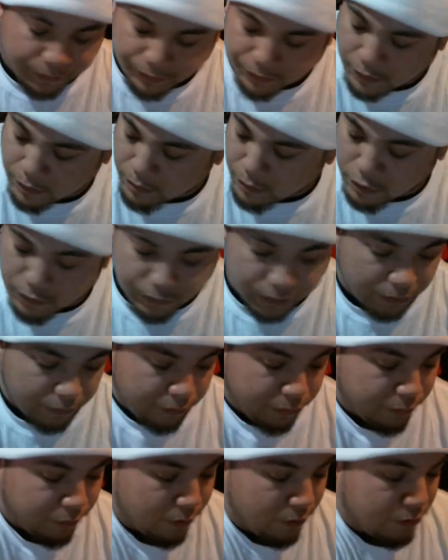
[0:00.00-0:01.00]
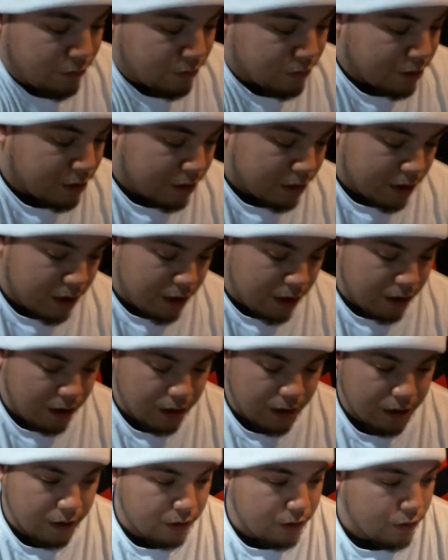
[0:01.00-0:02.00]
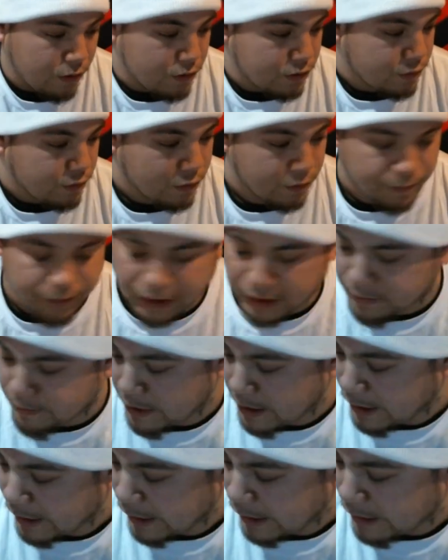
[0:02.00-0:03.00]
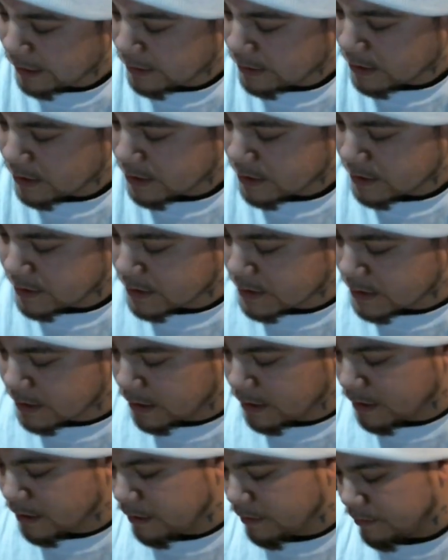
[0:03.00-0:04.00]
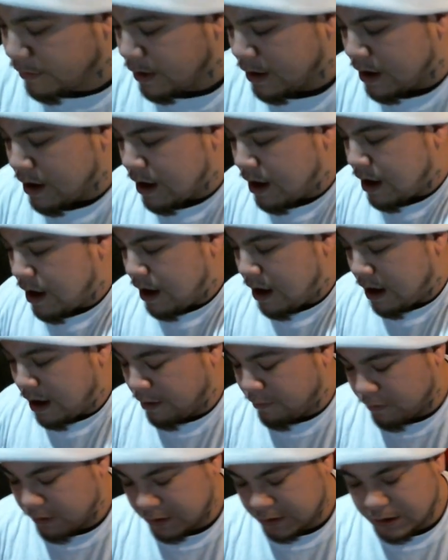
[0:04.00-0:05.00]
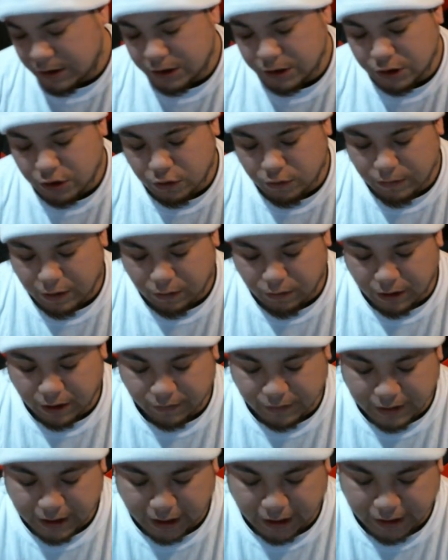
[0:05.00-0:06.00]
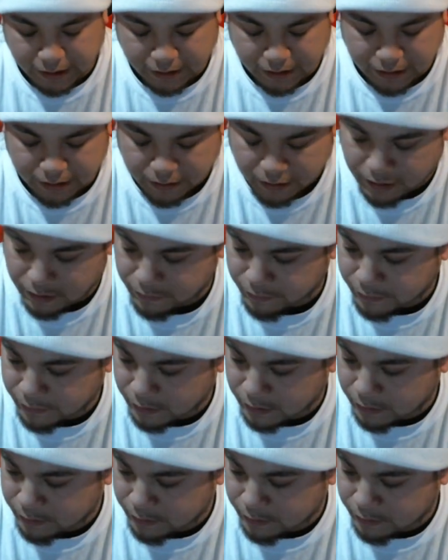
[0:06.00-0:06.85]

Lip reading: Moving forward, those will be my handguns. I was going to show my wife's handgun off.